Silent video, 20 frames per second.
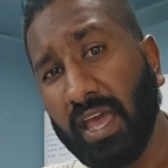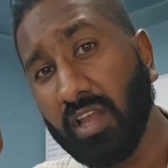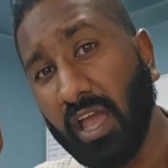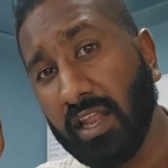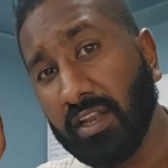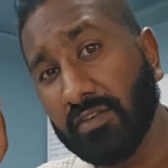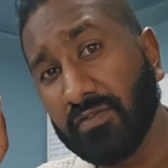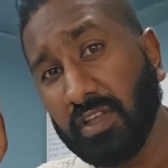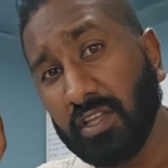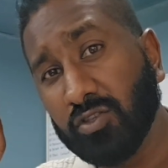
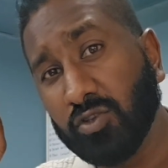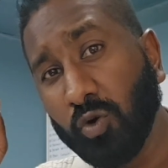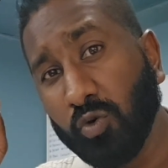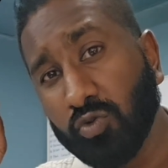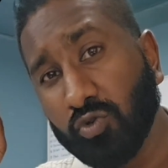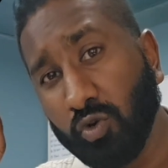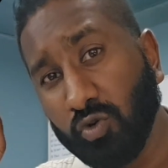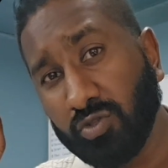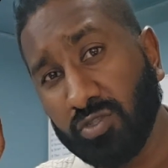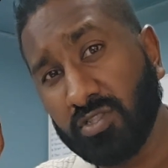and if they
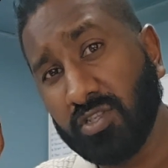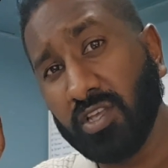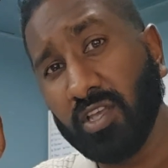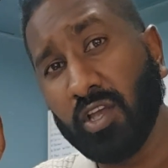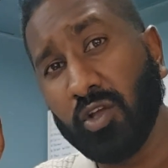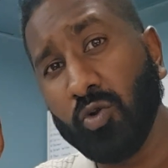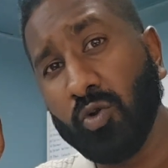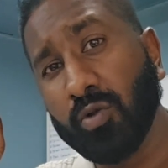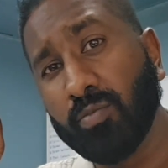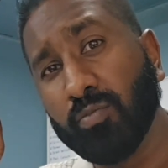don't notice the
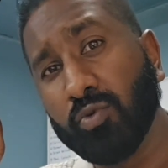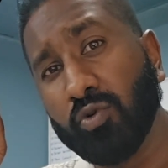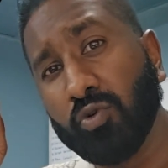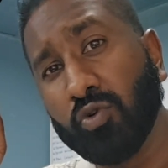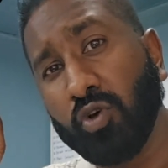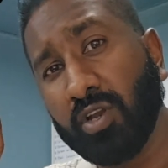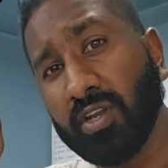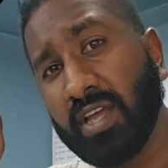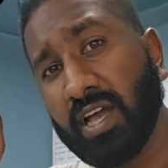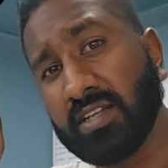yellow and blue
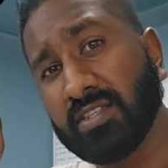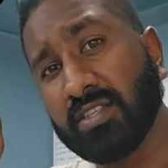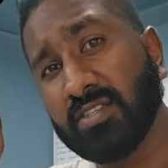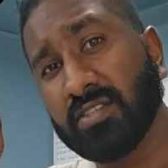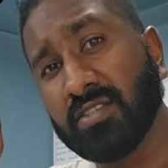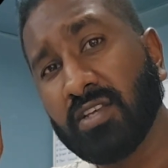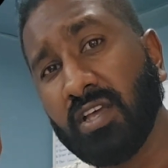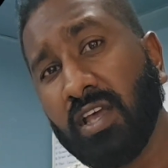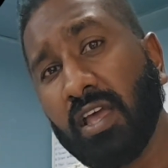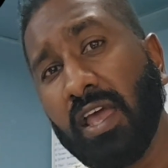
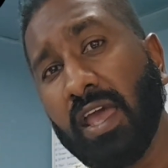conductors,